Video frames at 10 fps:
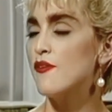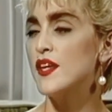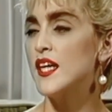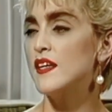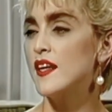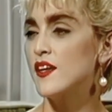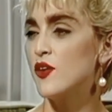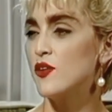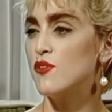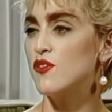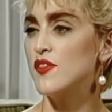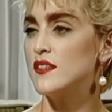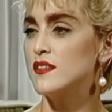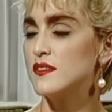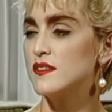read and go to
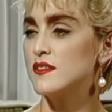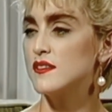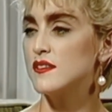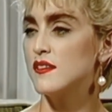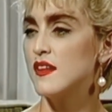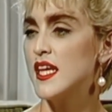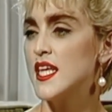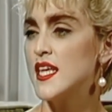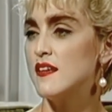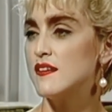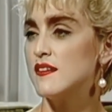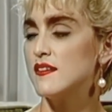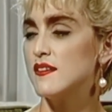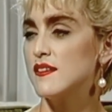movies, and I eat.